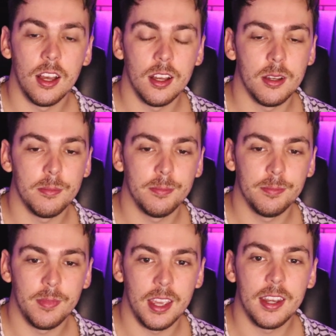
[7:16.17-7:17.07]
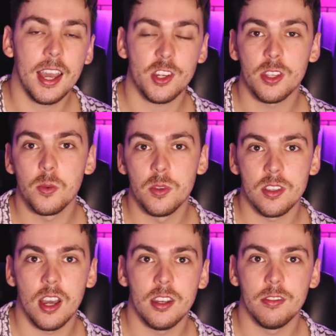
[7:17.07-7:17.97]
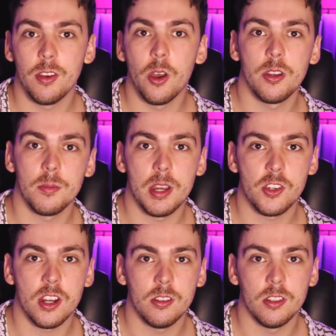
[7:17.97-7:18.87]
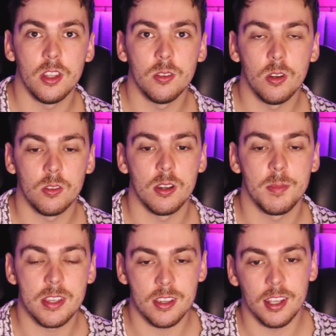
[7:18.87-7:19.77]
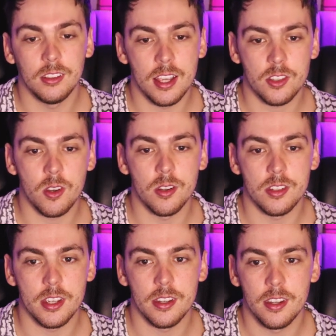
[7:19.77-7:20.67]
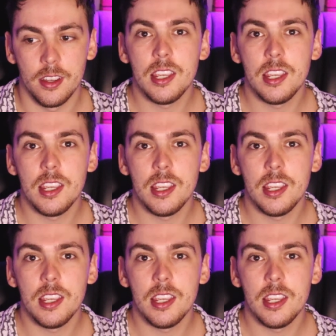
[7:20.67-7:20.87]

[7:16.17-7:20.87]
Um, and actually was kind of hurting my channel in the long run because I had less content,